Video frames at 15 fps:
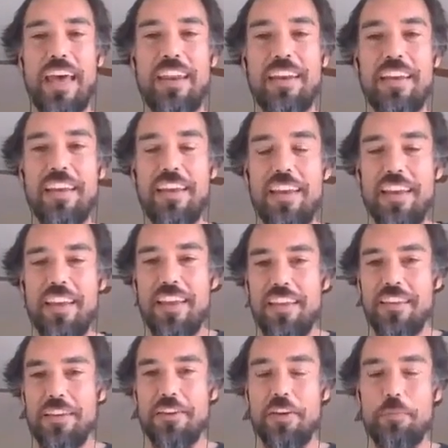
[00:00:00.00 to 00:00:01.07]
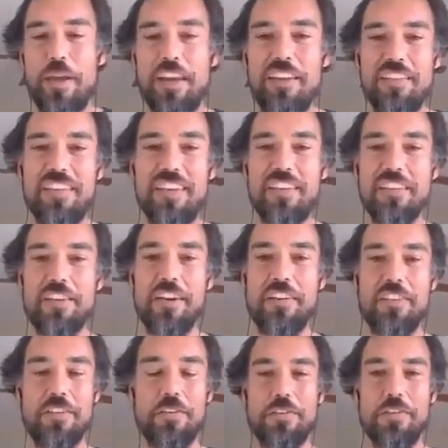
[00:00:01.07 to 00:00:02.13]
is bad. Your dependencies are
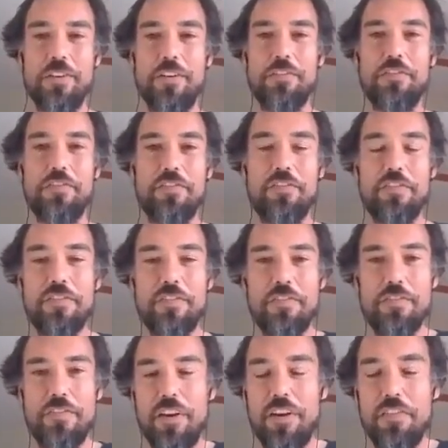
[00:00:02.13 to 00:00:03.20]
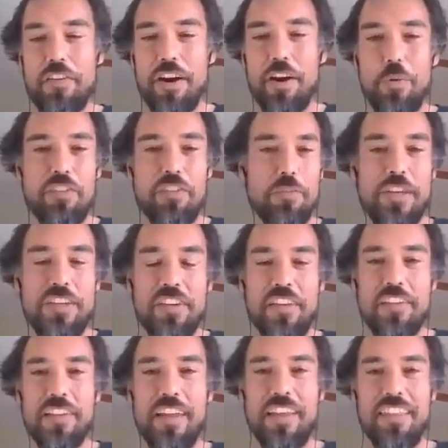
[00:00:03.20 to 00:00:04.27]
also sort of very far away from each
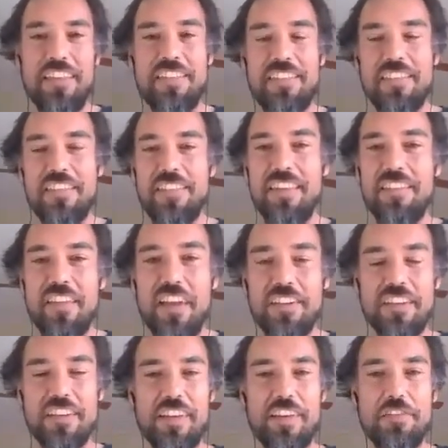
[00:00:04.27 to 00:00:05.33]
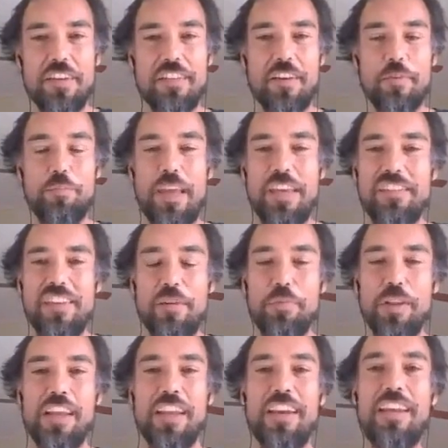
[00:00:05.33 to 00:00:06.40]
other. Like this, this logic lives in some base
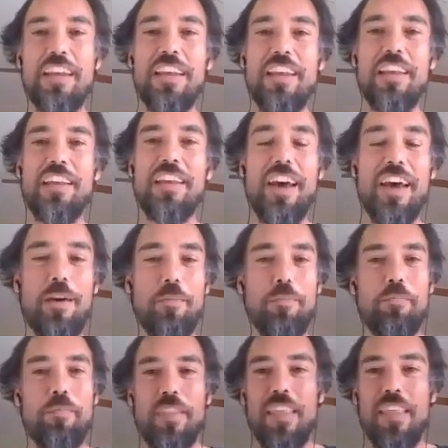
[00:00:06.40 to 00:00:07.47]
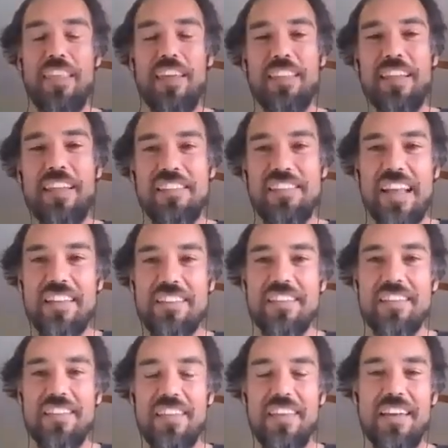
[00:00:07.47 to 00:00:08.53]
template. Um, the thing that
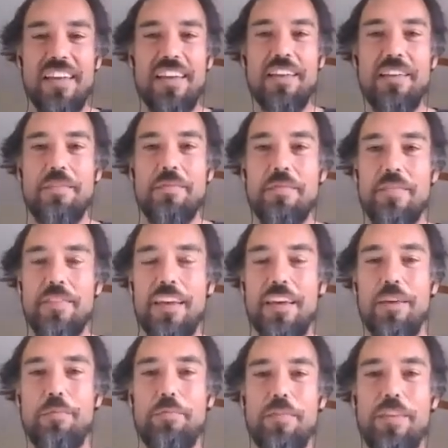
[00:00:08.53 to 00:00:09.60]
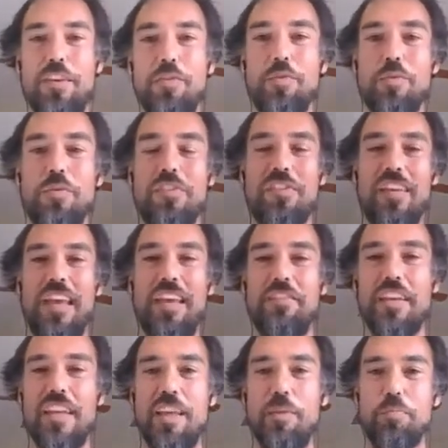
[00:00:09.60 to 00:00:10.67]
sets the the use
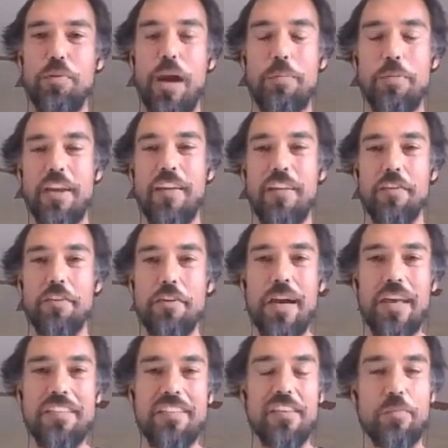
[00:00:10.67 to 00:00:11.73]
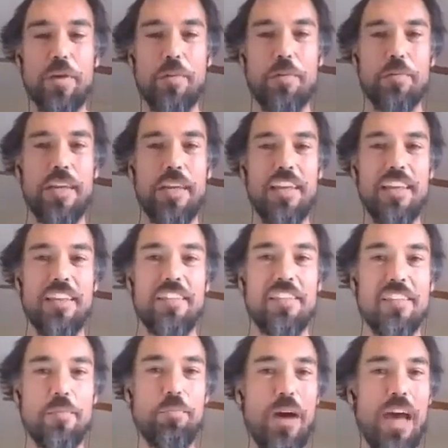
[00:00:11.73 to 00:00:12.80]
N D D property on the request is probably
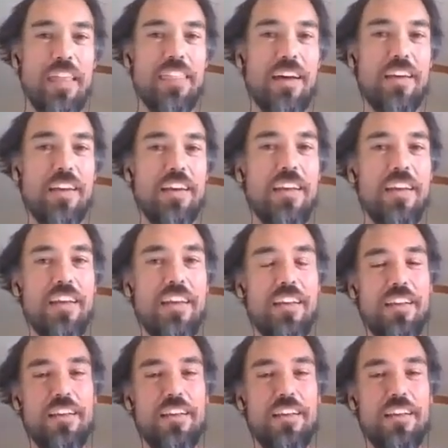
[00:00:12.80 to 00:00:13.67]
in some Python